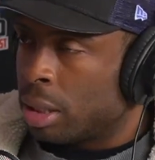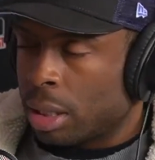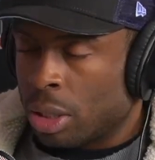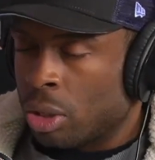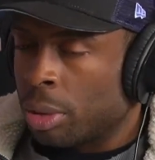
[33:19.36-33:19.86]

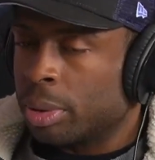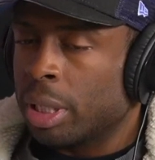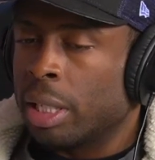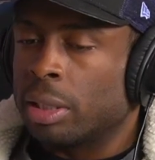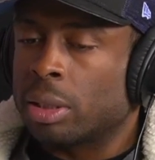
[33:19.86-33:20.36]
You know what I'm
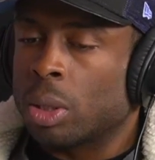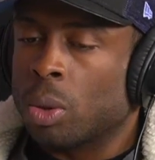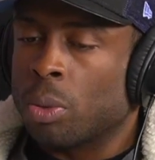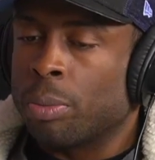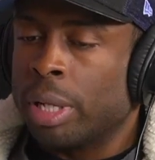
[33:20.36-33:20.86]
saying?
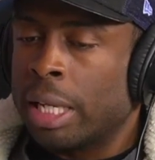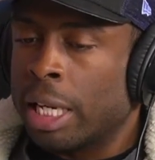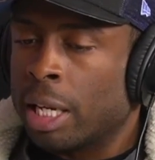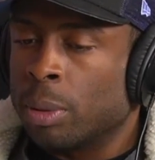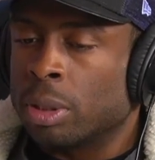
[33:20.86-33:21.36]
So being
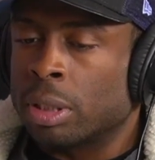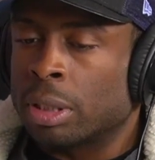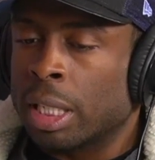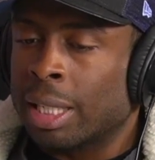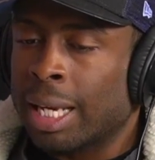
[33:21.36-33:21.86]
able to
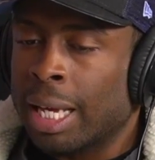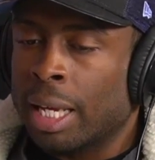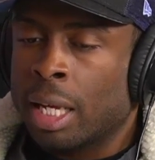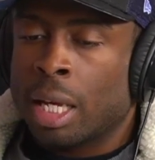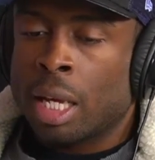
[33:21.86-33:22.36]
say
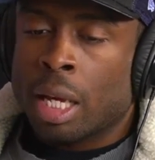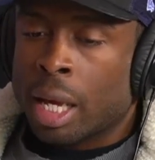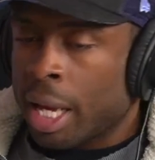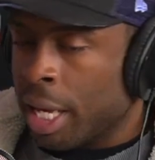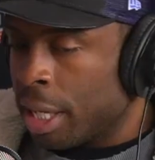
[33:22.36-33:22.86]
like,
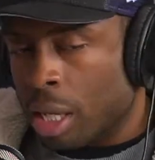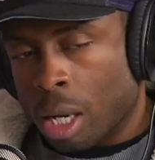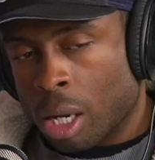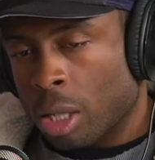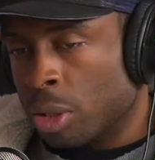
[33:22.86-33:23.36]
hey,
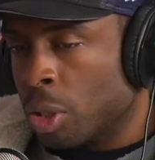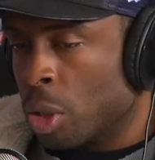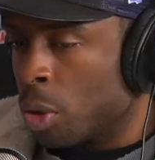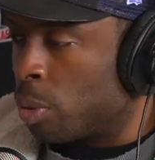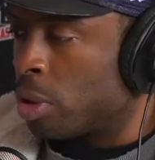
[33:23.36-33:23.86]
y'all, you
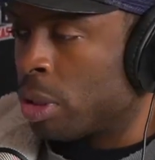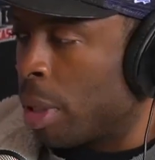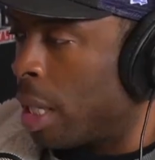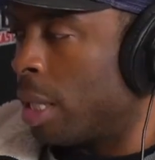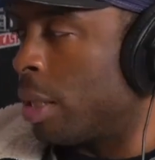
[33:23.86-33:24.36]
know, to
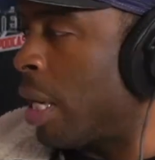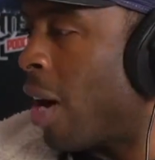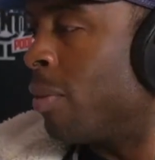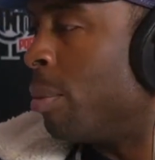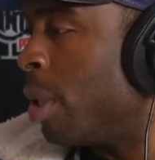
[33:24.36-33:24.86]
my
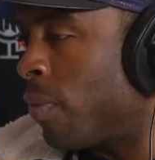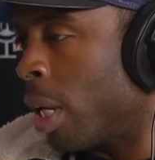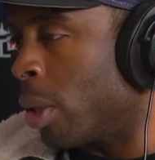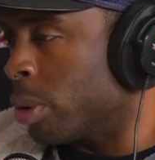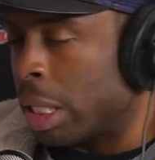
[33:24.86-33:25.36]
however many
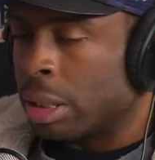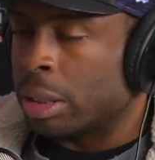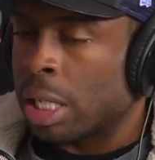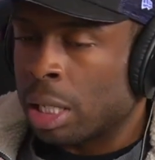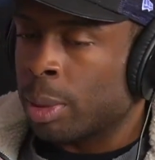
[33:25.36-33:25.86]
followers at the
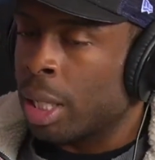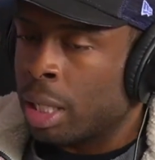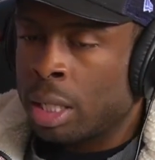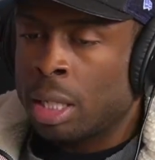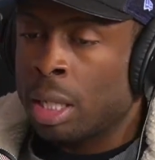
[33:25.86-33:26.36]
time,
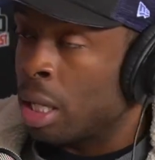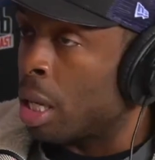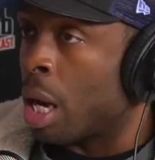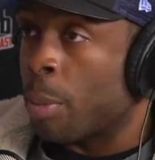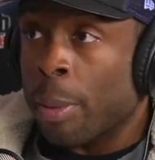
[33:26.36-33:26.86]
like,
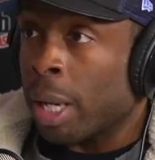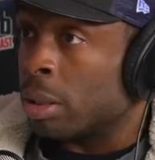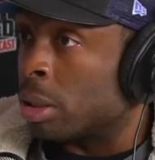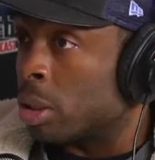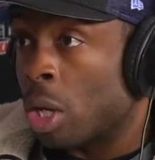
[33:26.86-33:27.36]
I'm about
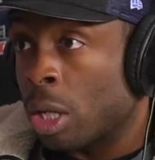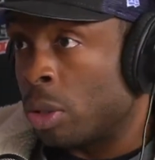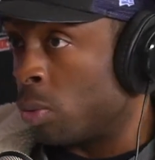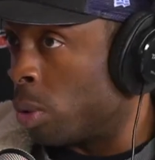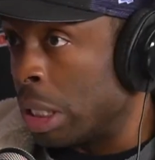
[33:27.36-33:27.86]
to
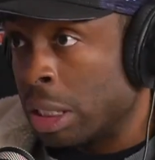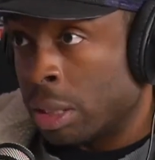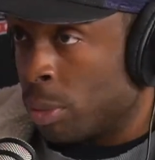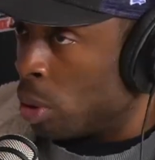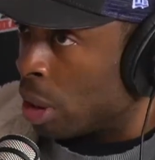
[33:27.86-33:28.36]
start
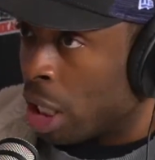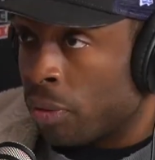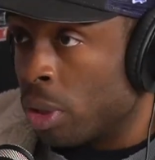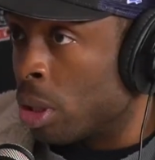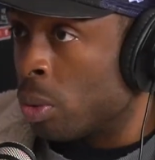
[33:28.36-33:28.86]
releasing music
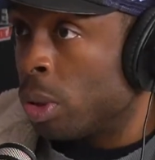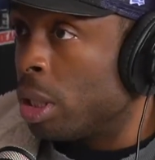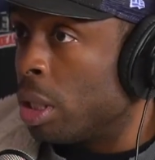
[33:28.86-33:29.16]
every other week.